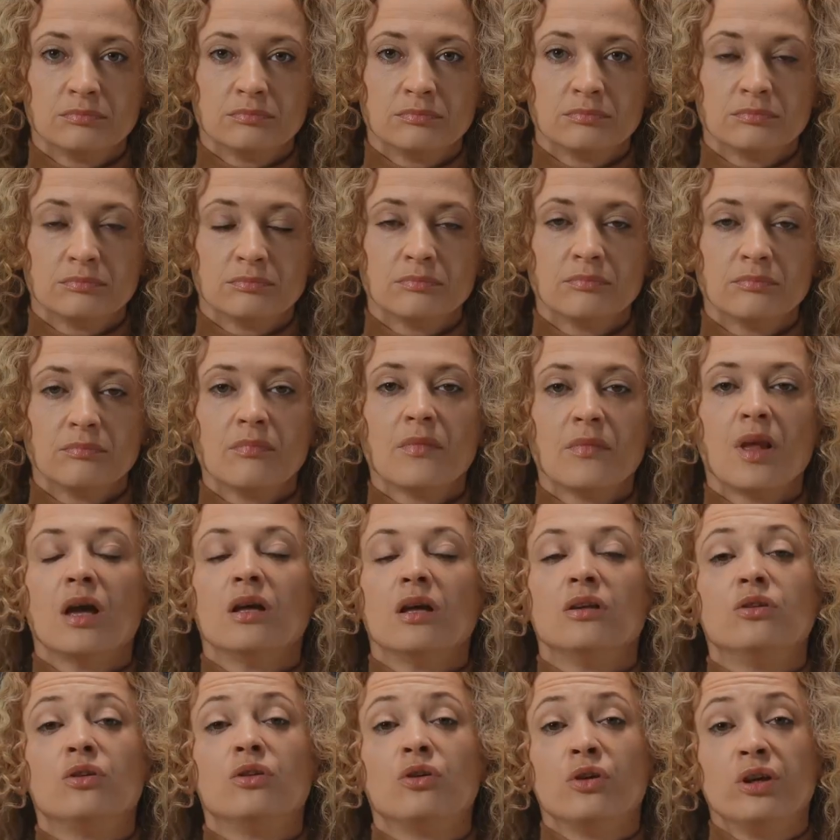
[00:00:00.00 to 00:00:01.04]
it could be
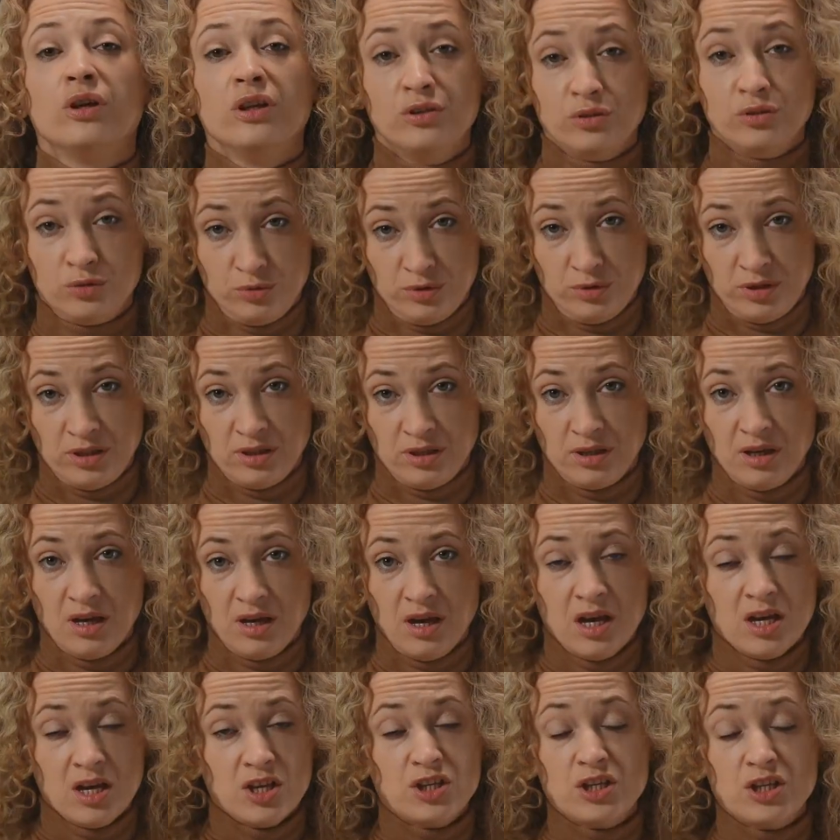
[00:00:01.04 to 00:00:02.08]
the power to save a
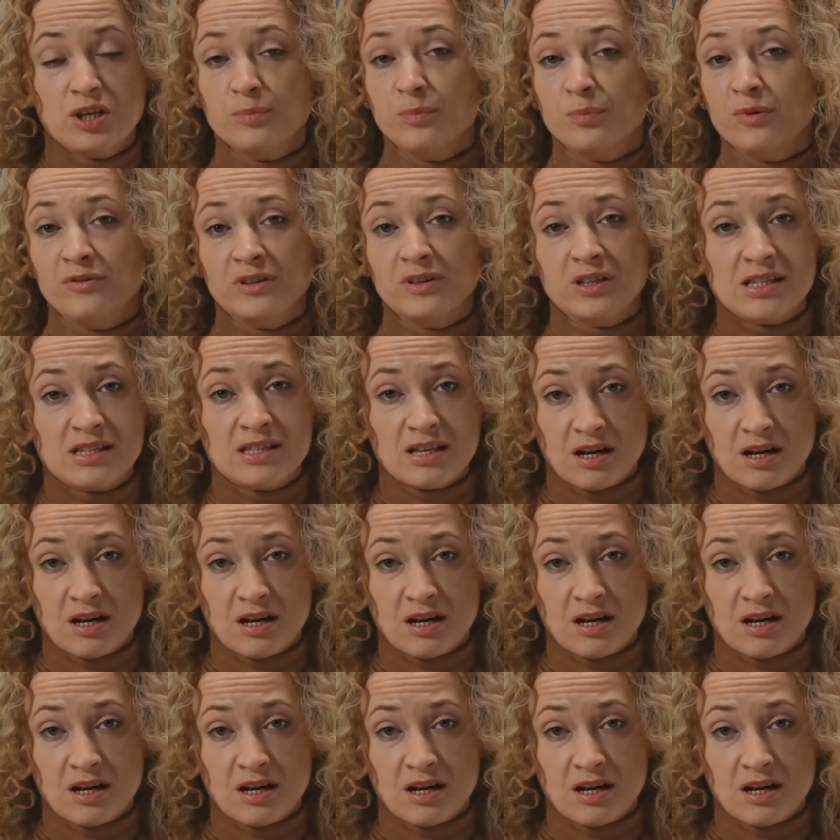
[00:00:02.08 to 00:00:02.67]
life. Stay